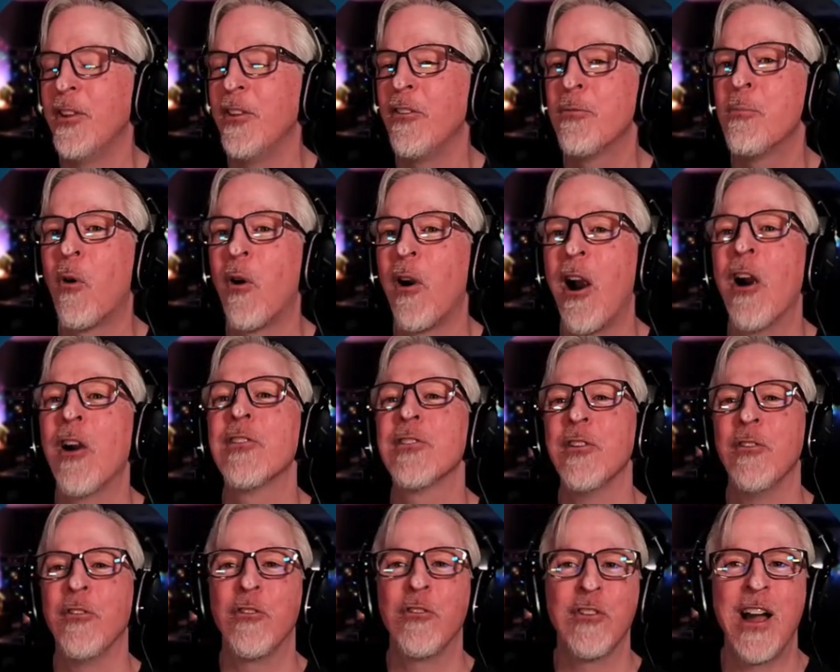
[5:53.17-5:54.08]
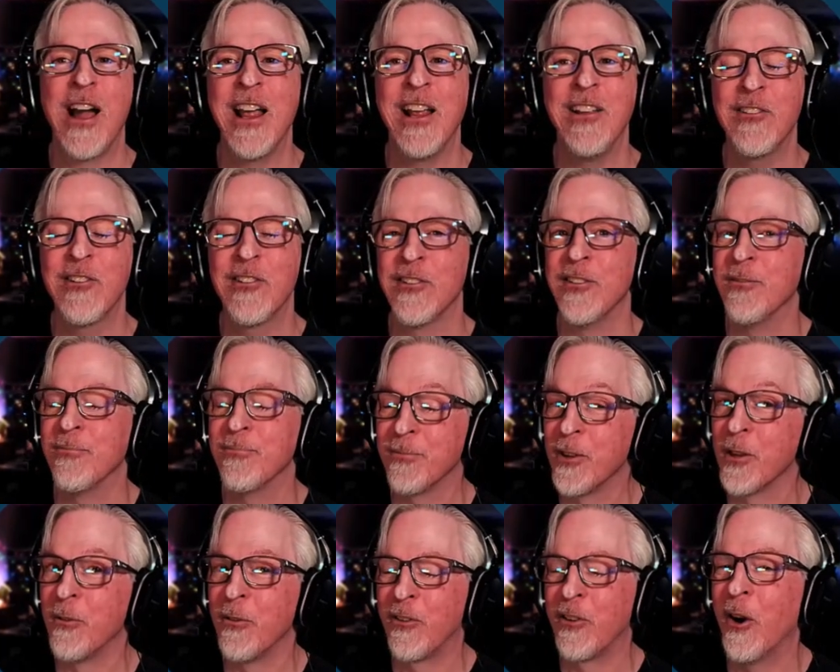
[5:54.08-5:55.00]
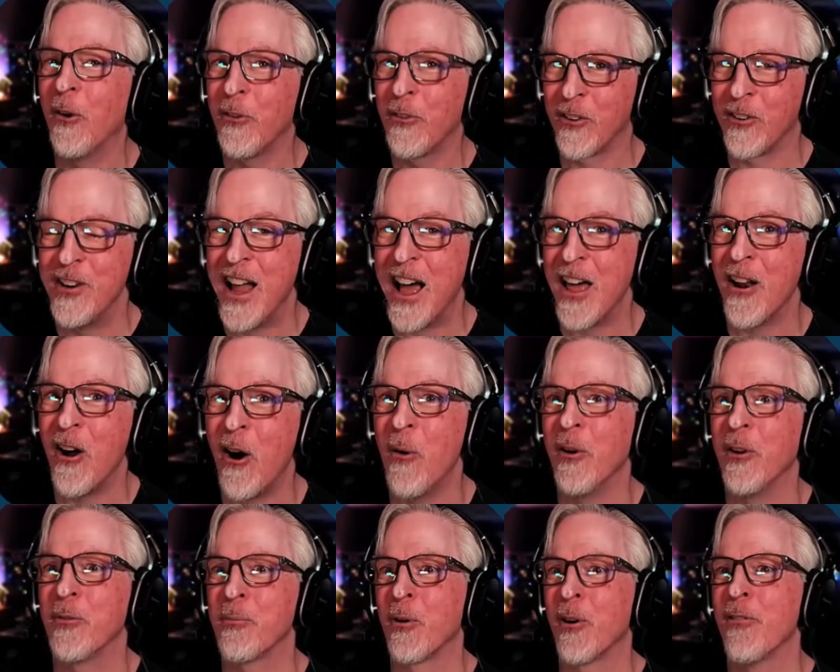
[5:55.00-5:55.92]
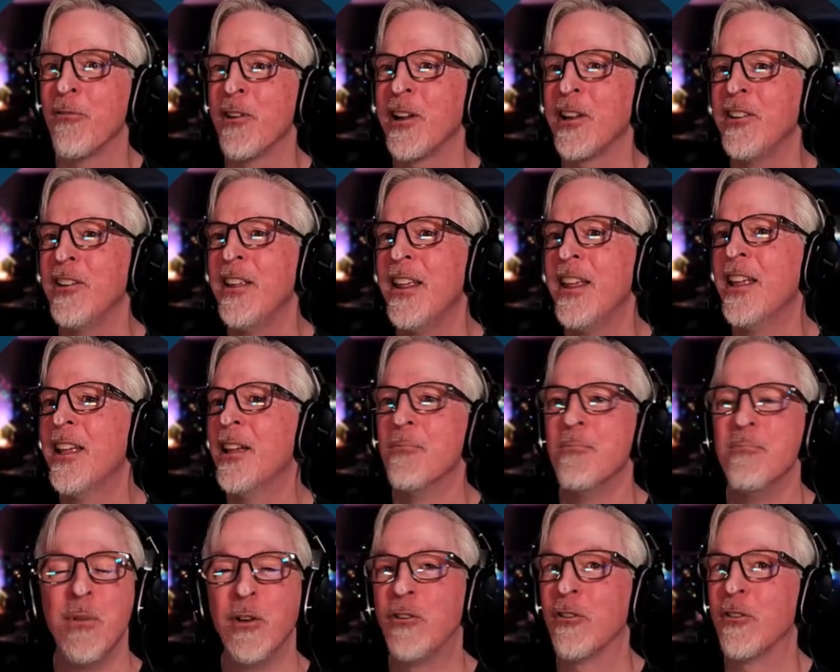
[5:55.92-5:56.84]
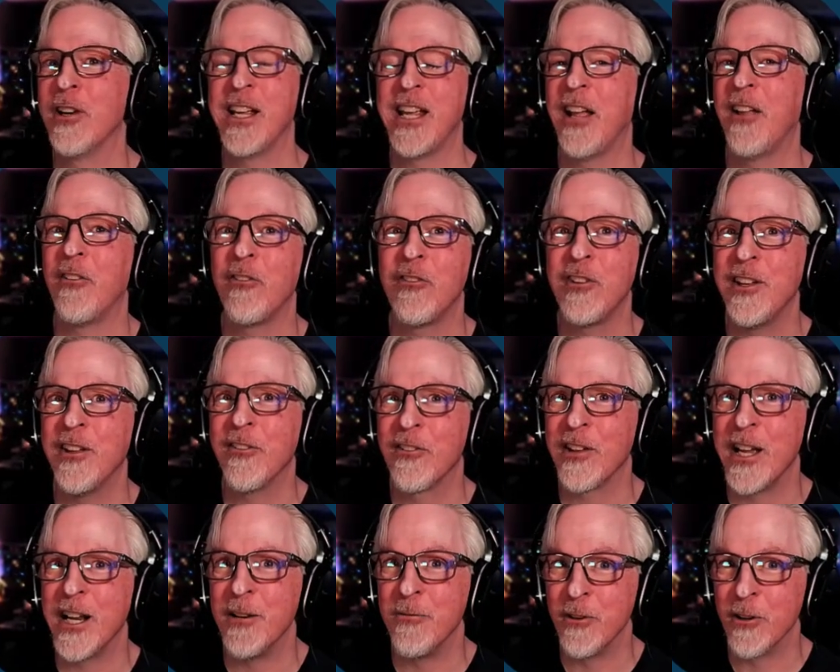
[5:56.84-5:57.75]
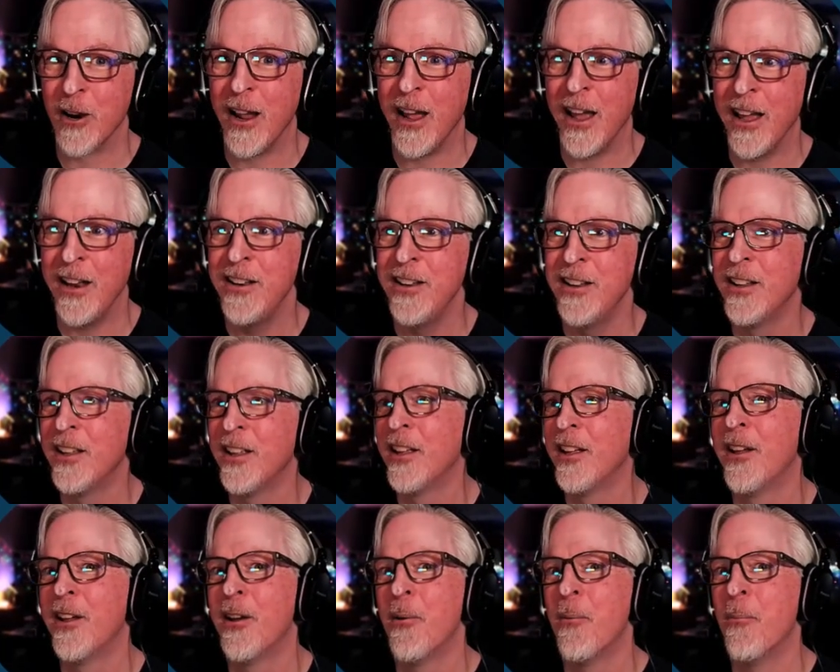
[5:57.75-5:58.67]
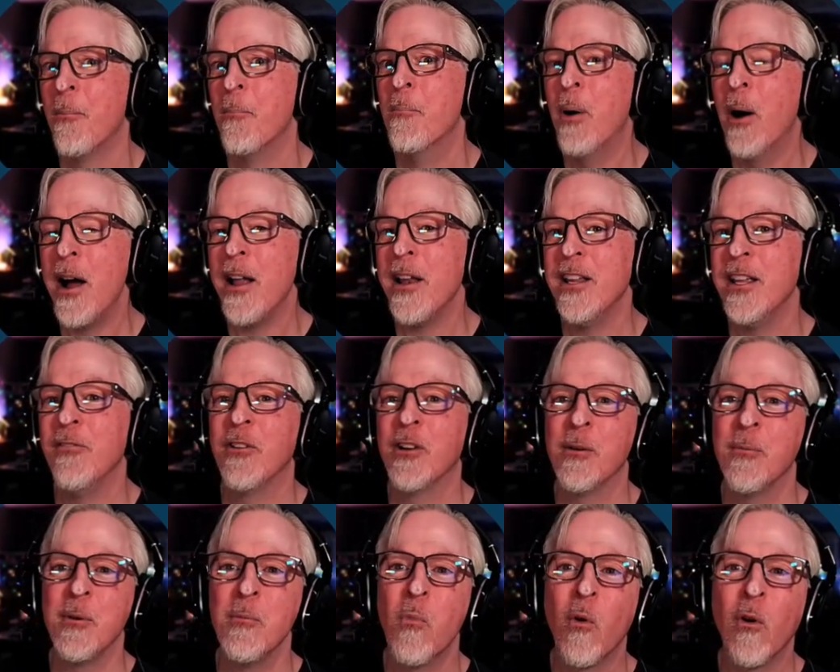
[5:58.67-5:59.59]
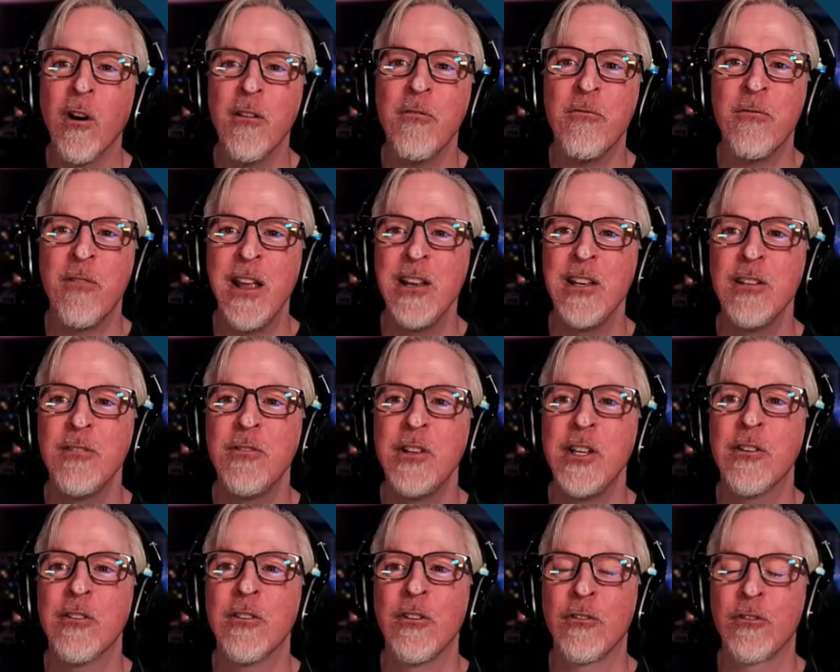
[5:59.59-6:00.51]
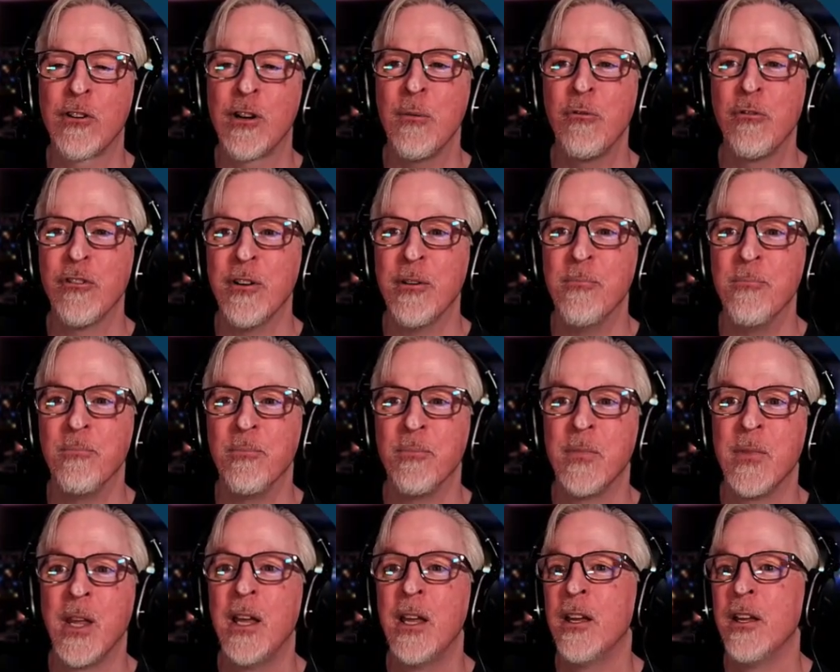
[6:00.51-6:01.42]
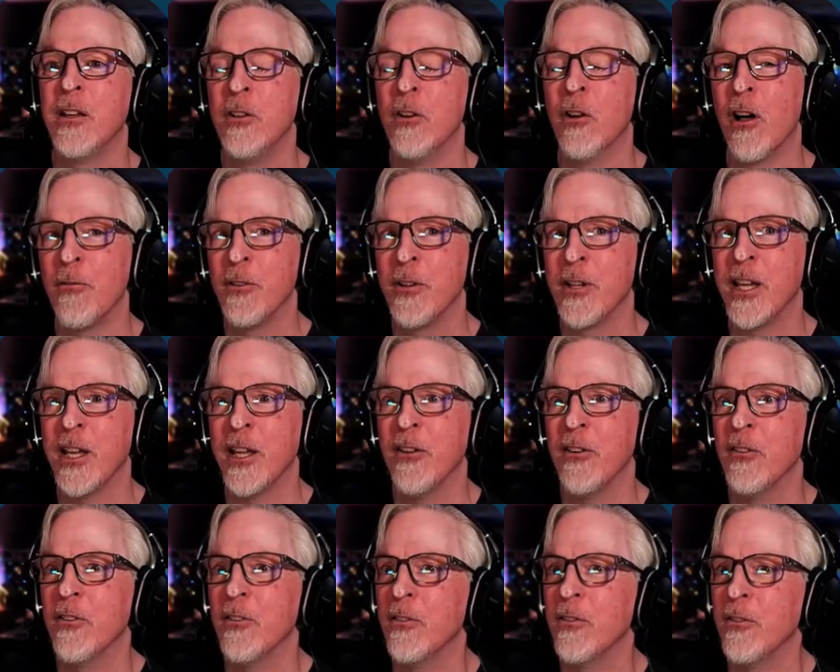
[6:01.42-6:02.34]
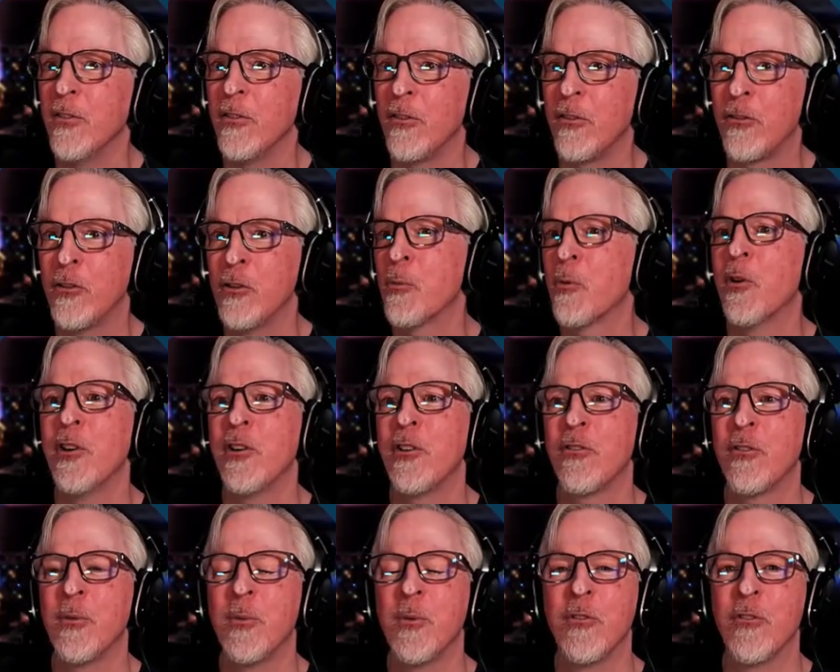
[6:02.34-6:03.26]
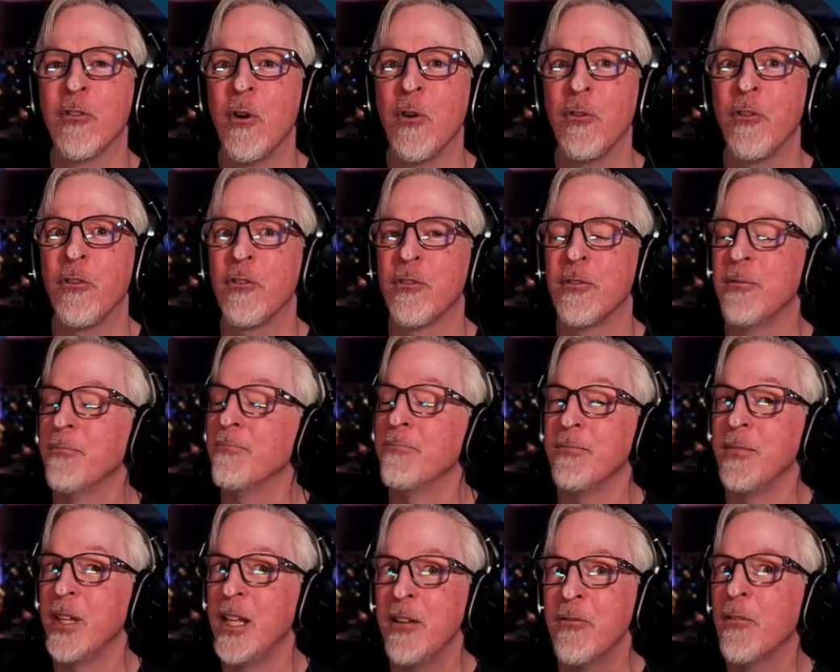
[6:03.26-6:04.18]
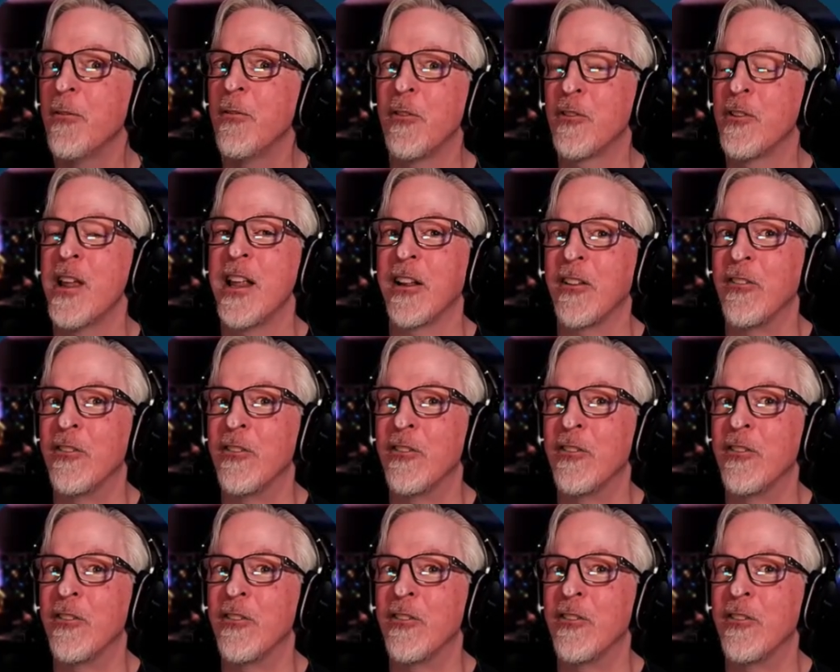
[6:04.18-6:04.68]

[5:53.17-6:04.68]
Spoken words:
This is more art than science, and the results are not always perfect. Midjourney can't see inside of your head. But if you can be more inventive in your description, you'll often get super interesting results, even if it's not